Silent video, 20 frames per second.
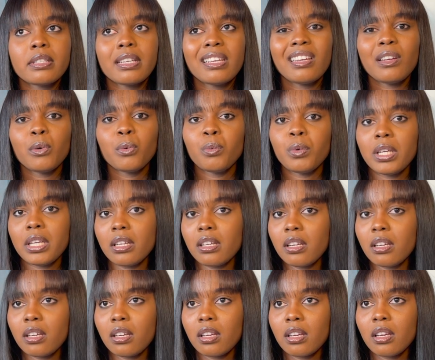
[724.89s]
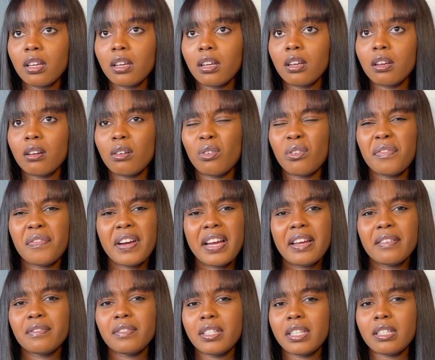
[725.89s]
a week or
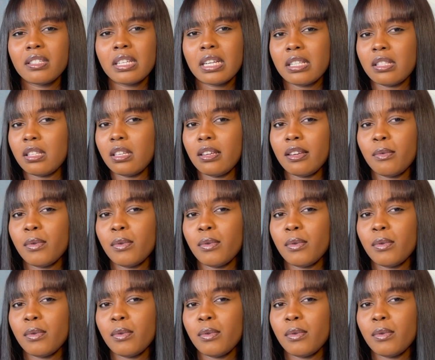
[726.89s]
five days, I think.